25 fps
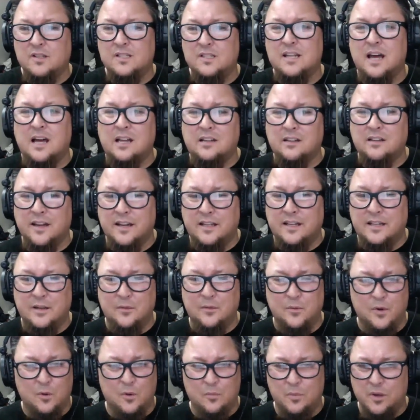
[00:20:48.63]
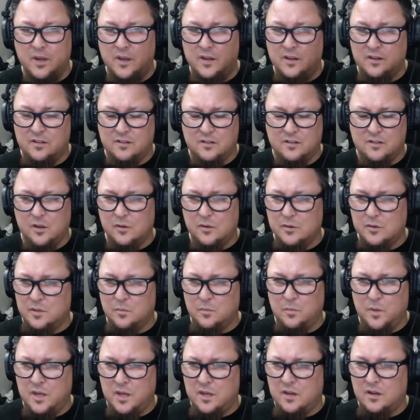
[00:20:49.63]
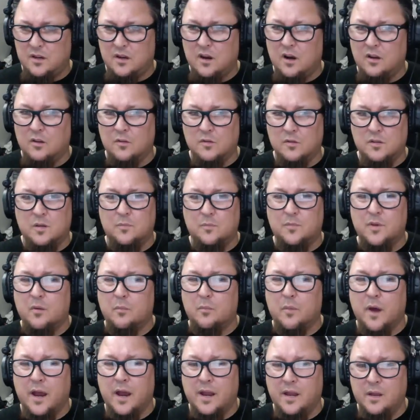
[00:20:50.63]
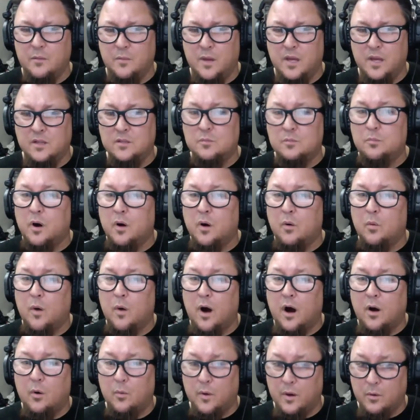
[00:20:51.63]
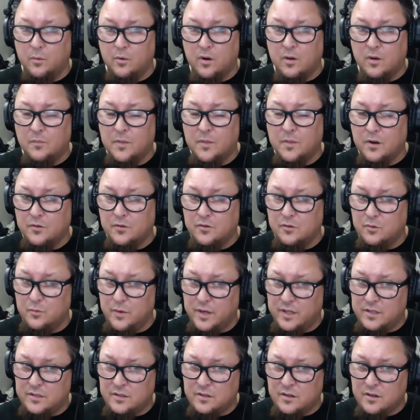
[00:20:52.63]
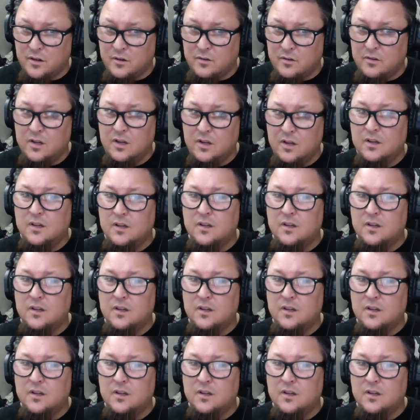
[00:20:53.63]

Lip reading: It's not likely we'll be close to peak colors up there by any means, but while we were up there 2 weeks ago,